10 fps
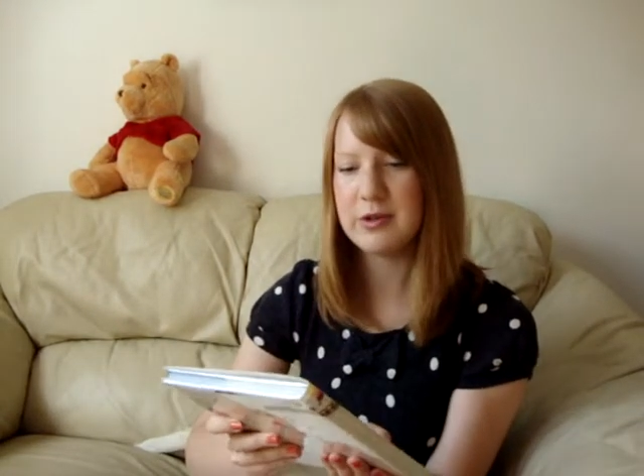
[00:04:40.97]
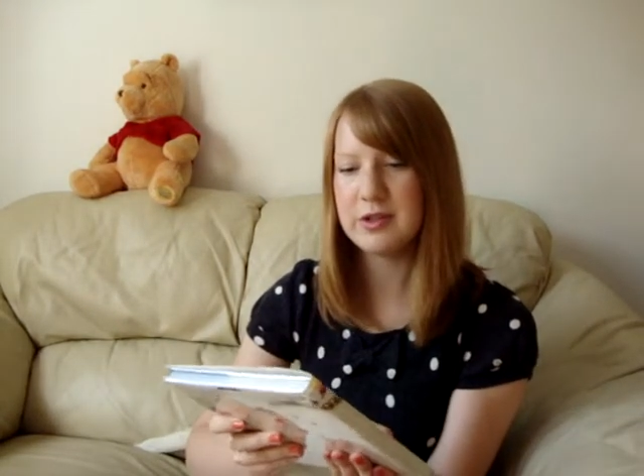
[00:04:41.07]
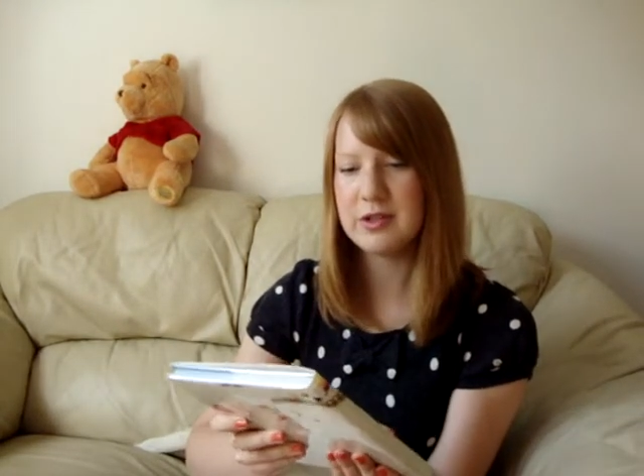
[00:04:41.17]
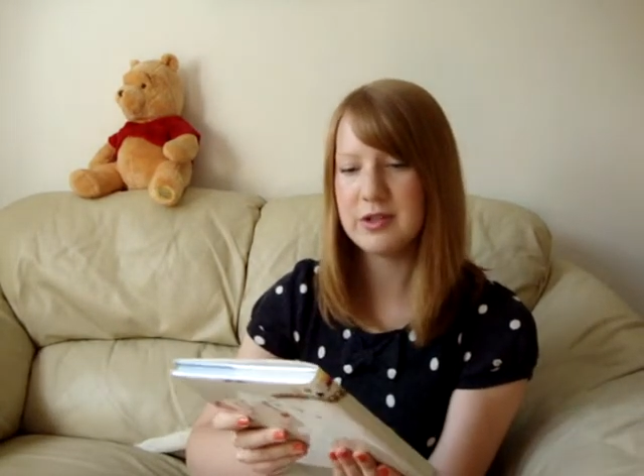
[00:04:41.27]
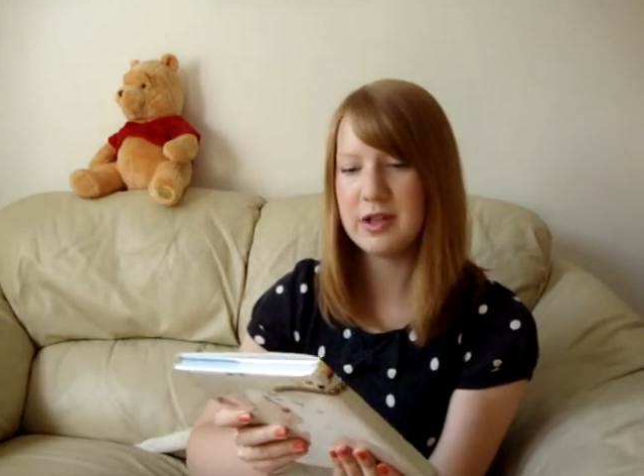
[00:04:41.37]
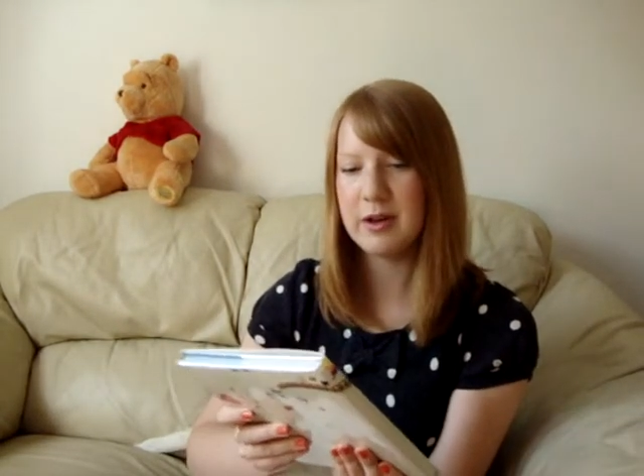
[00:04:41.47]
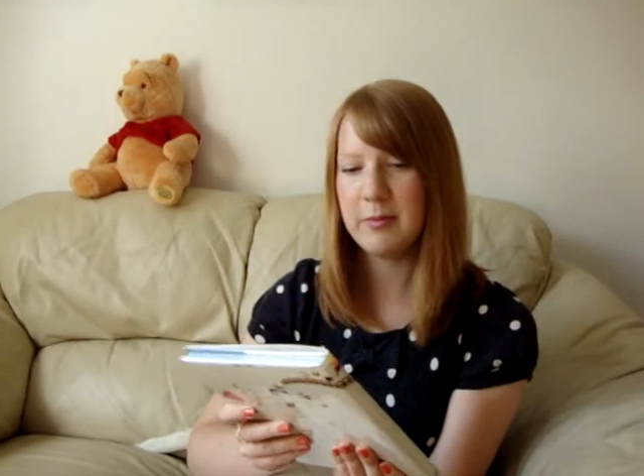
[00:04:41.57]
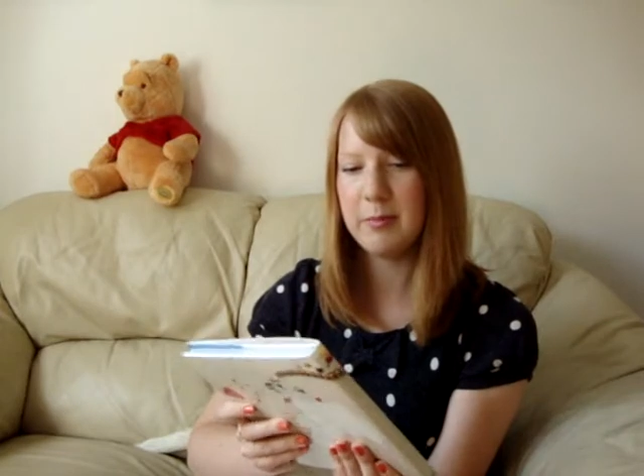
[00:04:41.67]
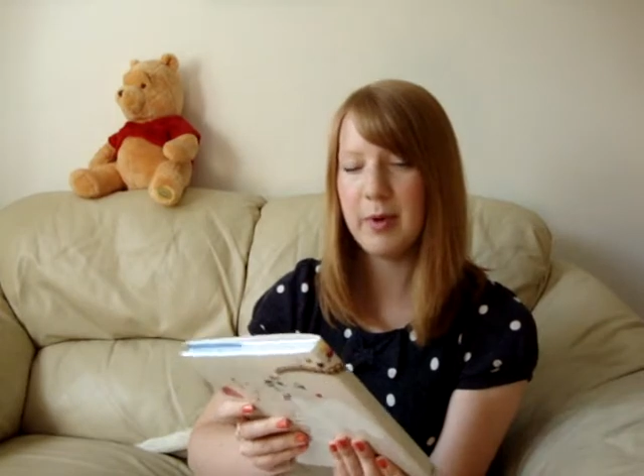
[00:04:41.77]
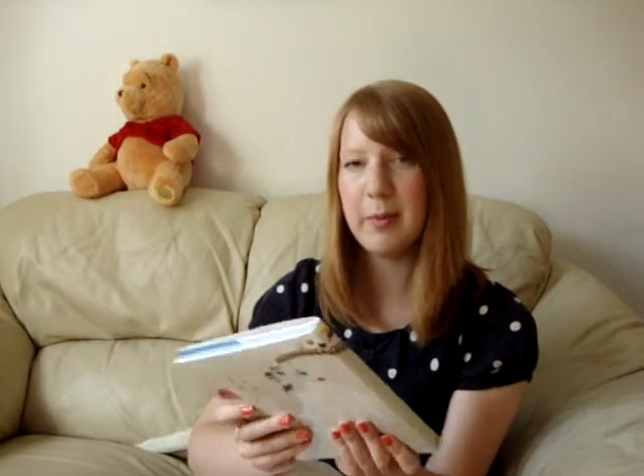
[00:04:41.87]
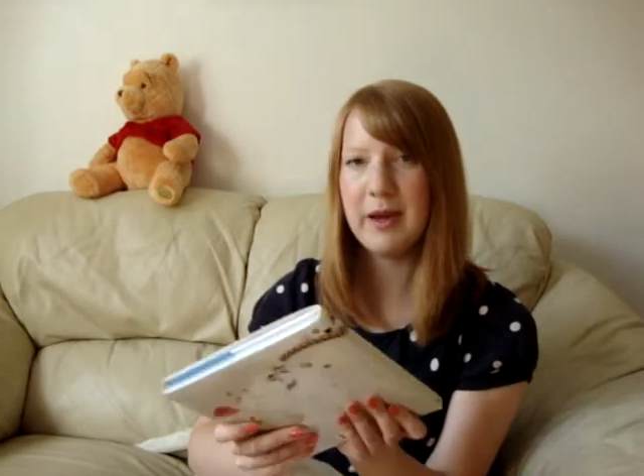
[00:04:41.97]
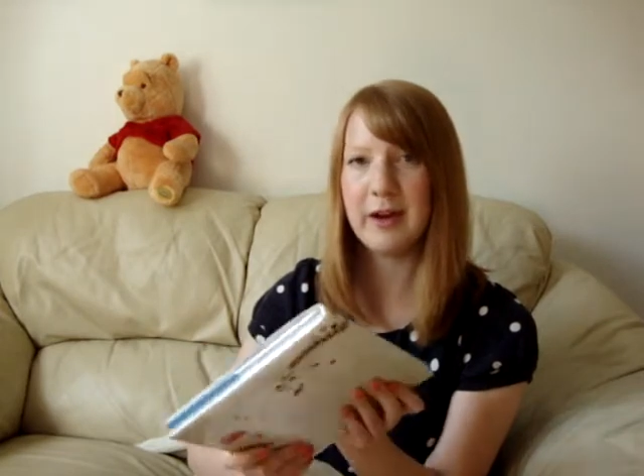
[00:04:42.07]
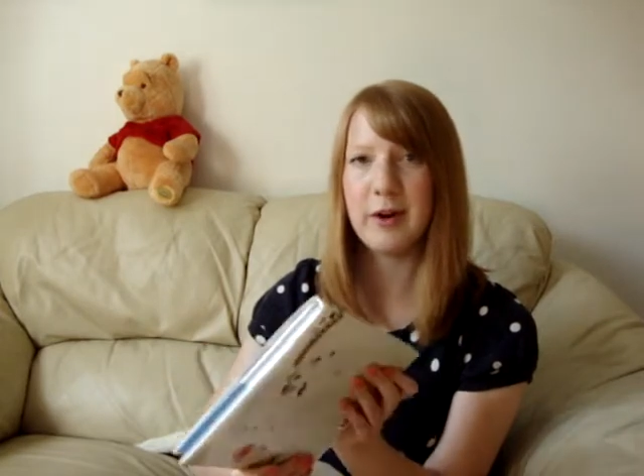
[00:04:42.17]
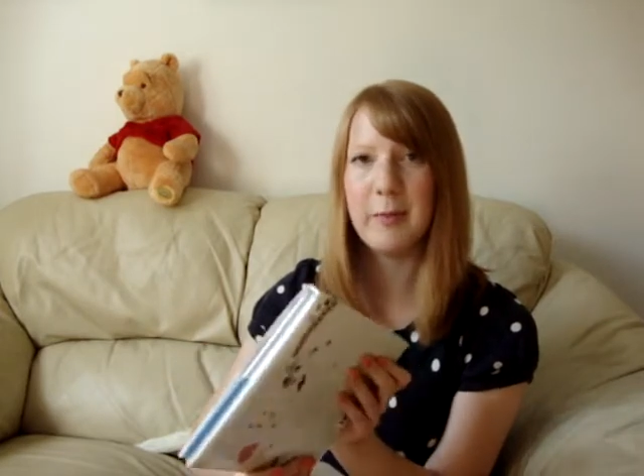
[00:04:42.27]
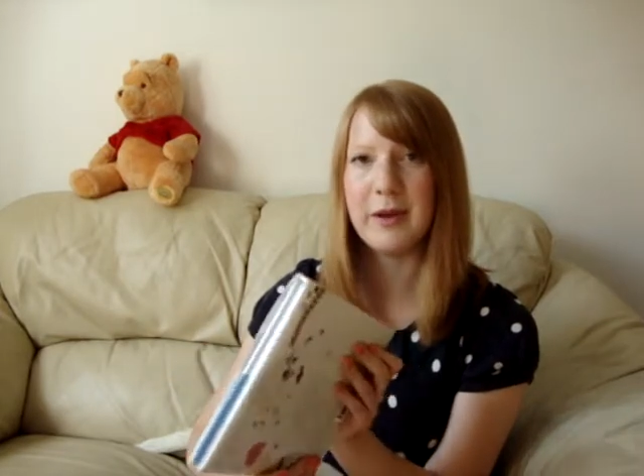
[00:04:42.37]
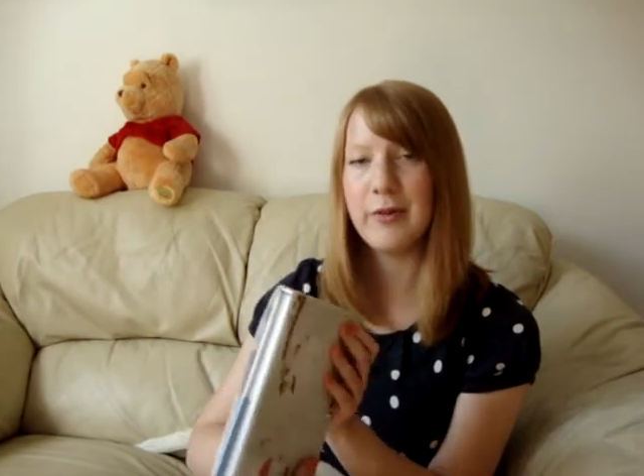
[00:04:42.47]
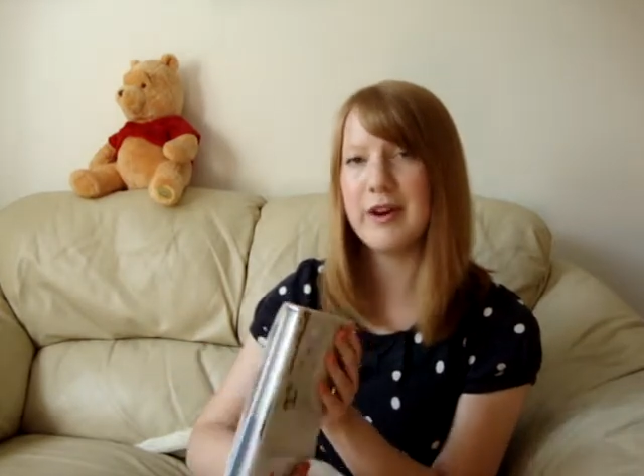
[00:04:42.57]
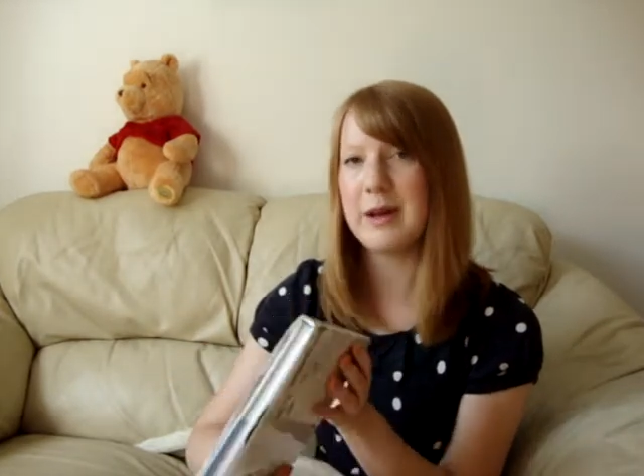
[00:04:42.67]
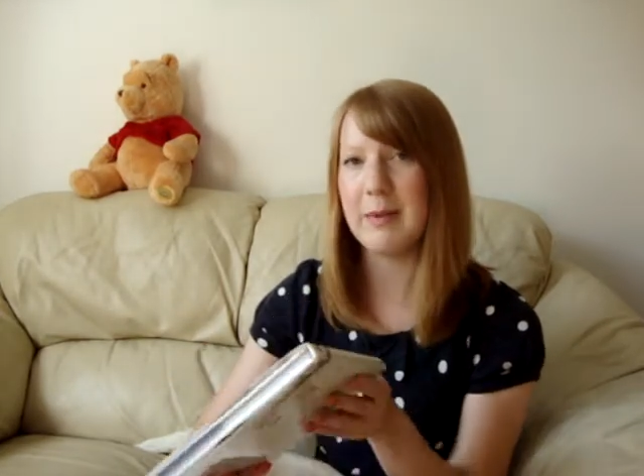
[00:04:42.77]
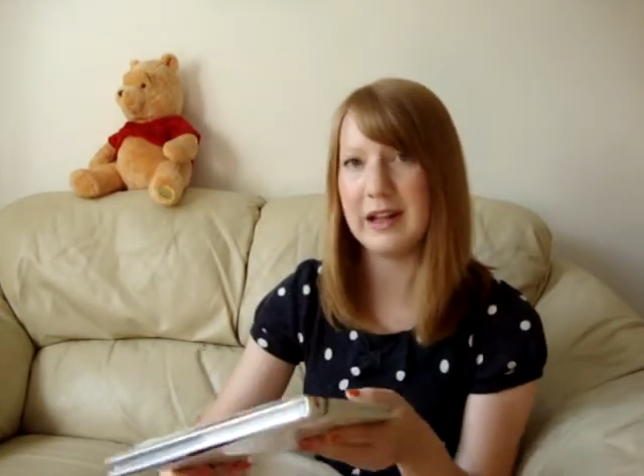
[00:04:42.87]
Just bob me a comment or
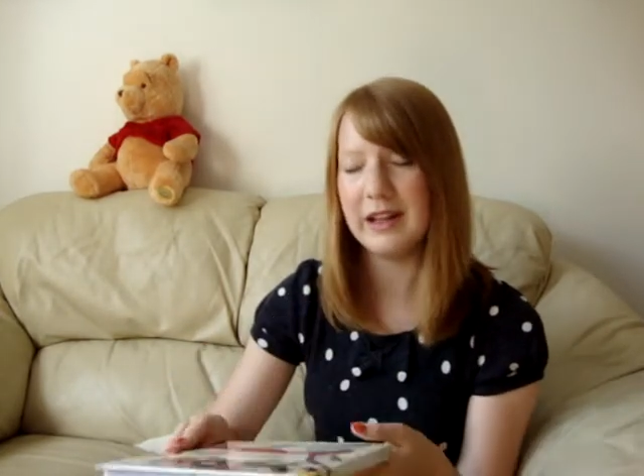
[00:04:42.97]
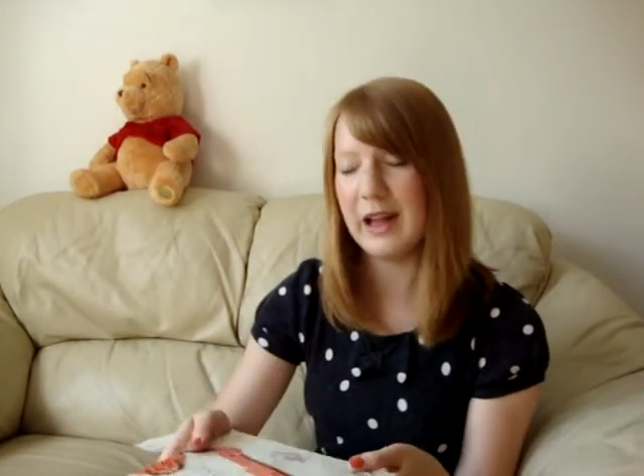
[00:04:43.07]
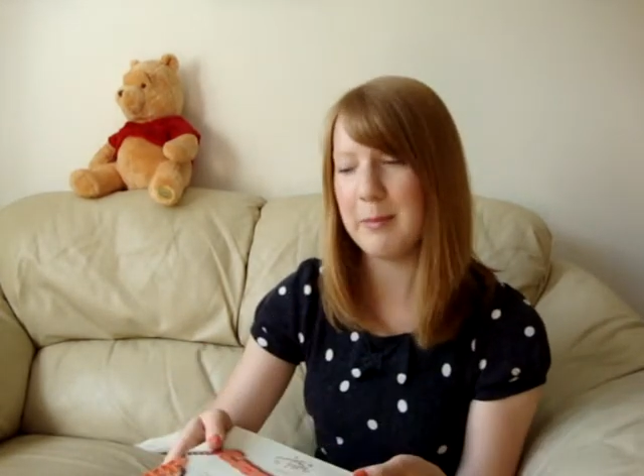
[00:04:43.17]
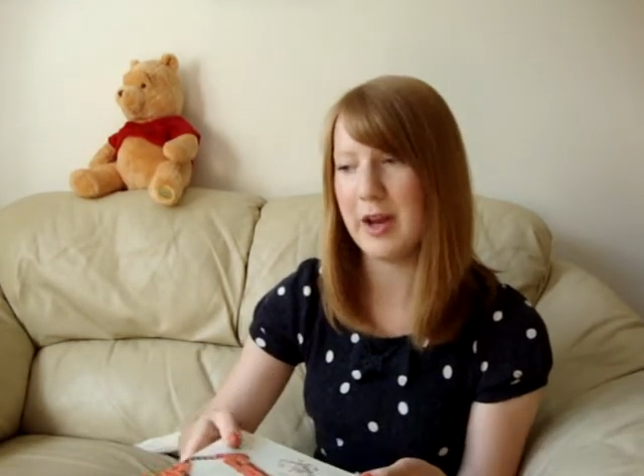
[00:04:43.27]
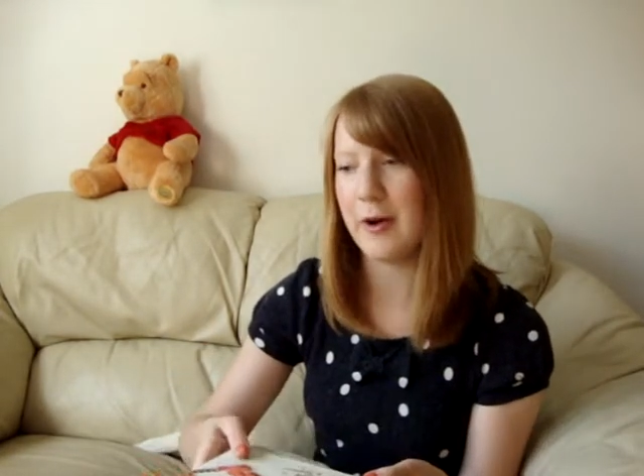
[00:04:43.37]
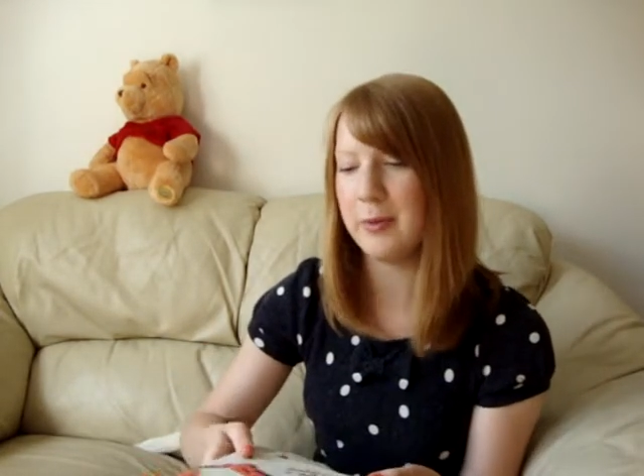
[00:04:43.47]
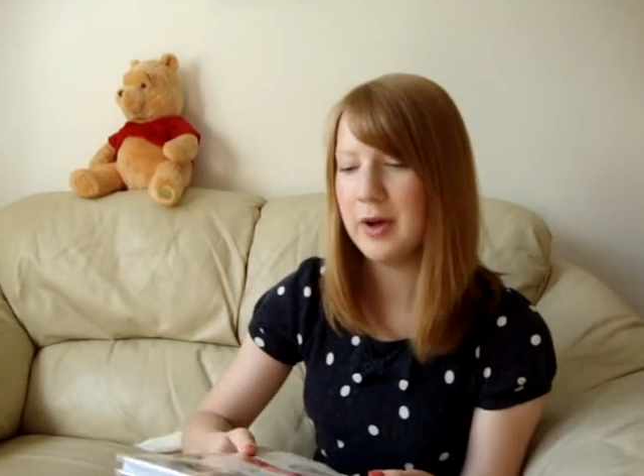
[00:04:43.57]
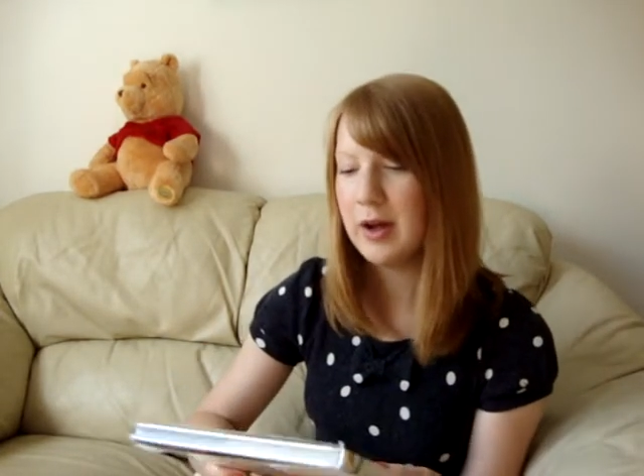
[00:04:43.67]
an email and let me know.